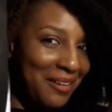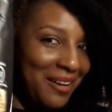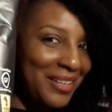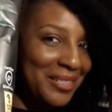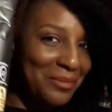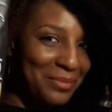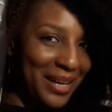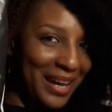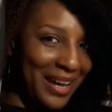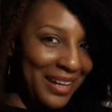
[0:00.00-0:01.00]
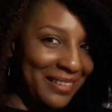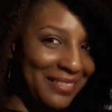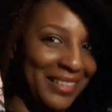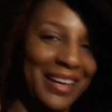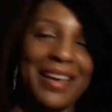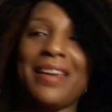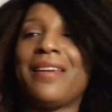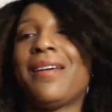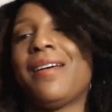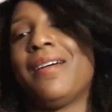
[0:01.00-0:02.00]
awesome bag. Okay,
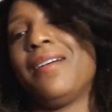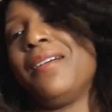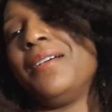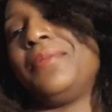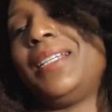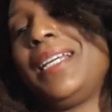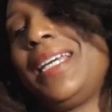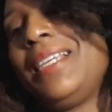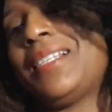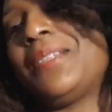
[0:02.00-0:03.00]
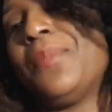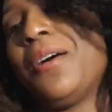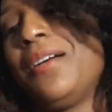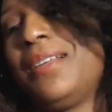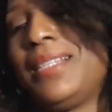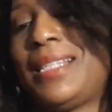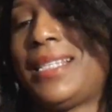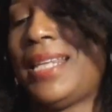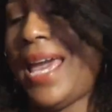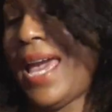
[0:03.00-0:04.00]
um, the Eat Smart
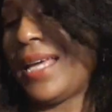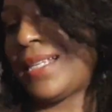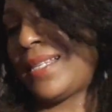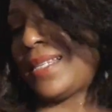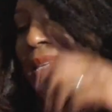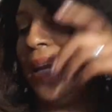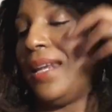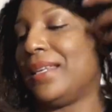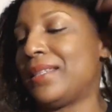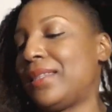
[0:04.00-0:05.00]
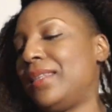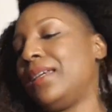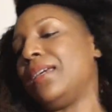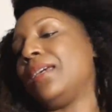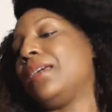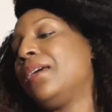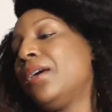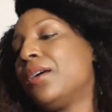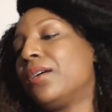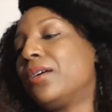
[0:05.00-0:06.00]
snacks, and it's the
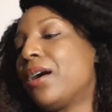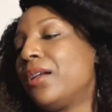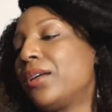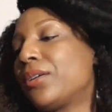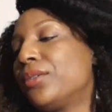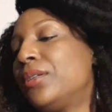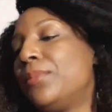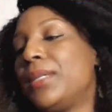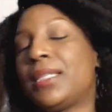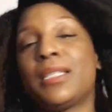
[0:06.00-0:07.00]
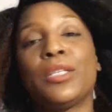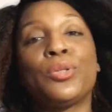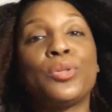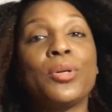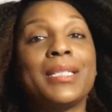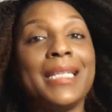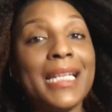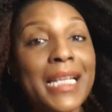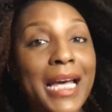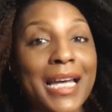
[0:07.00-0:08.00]
garlic hummus
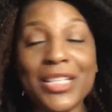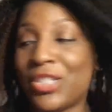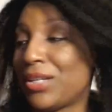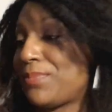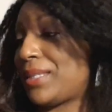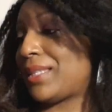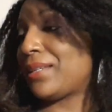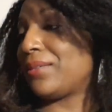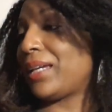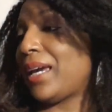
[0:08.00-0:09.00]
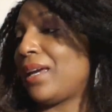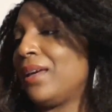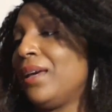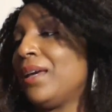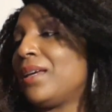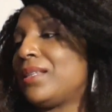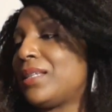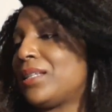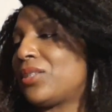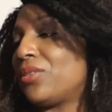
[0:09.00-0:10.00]
tortilla chips. Okay, it
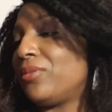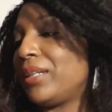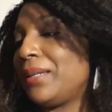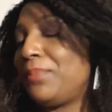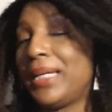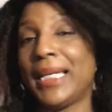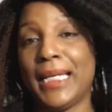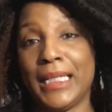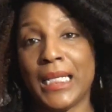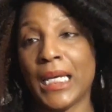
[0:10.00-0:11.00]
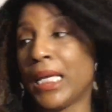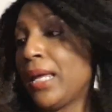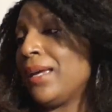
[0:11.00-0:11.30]
says three bean,